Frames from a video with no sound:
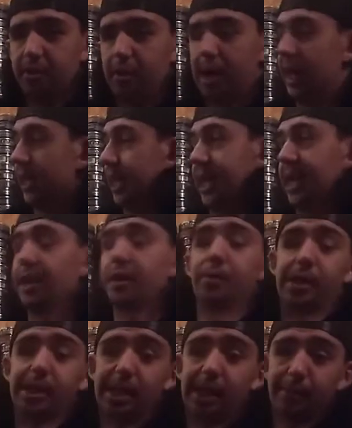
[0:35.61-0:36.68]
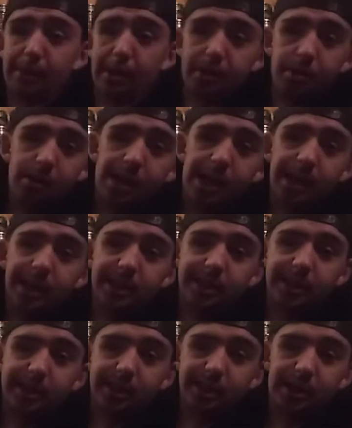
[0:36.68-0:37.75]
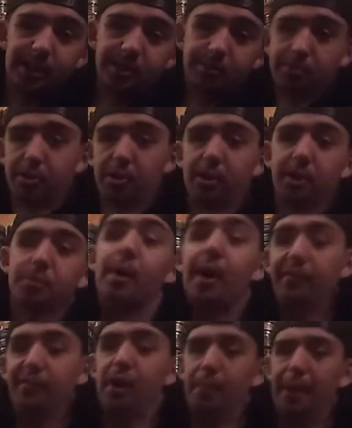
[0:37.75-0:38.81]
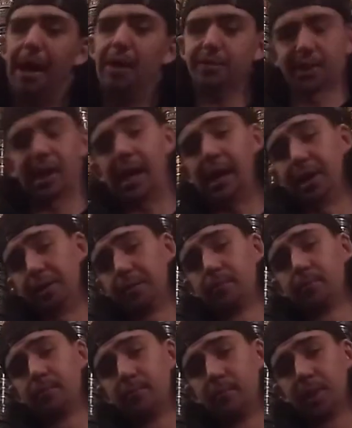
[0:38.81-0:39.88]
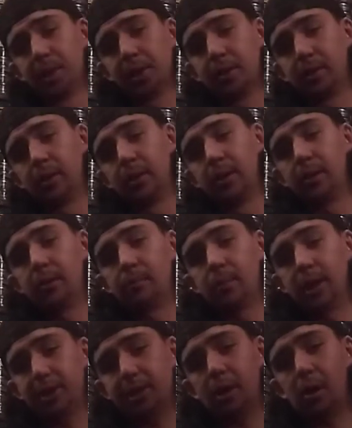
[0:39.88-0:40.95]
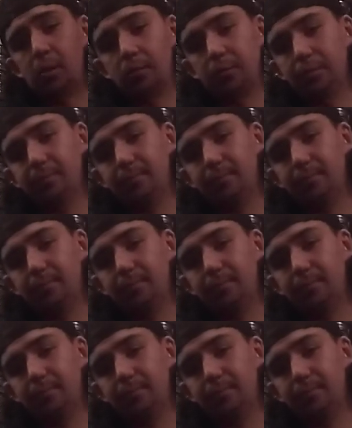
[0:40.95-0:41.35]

I can't do anything about the lighting in here, guys. I'm sorry. That's why I film outside. But it's cold.